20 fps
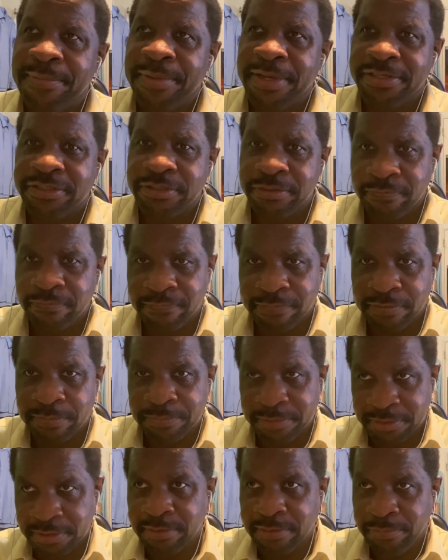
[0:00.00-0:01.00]
suit
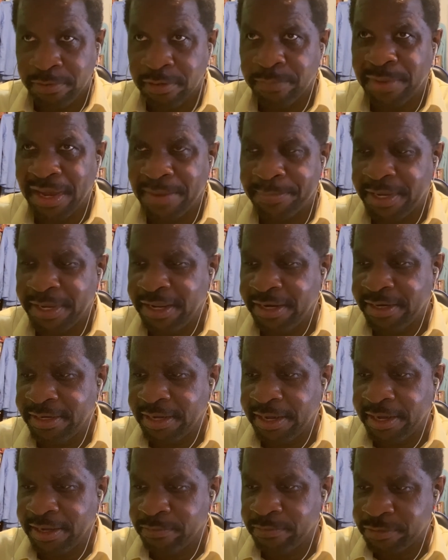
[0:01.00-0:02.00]
from Batman
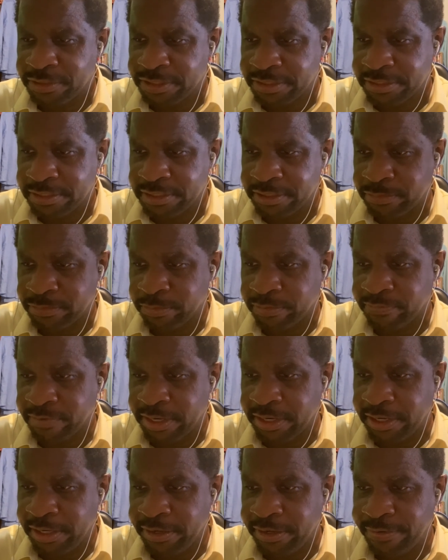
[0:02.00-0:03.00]
89, which is this one
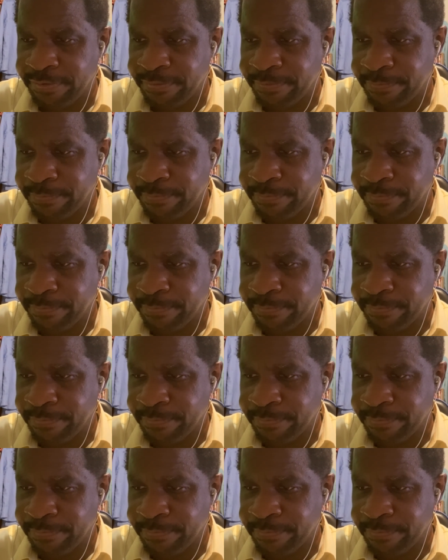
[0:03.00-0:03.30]
right here.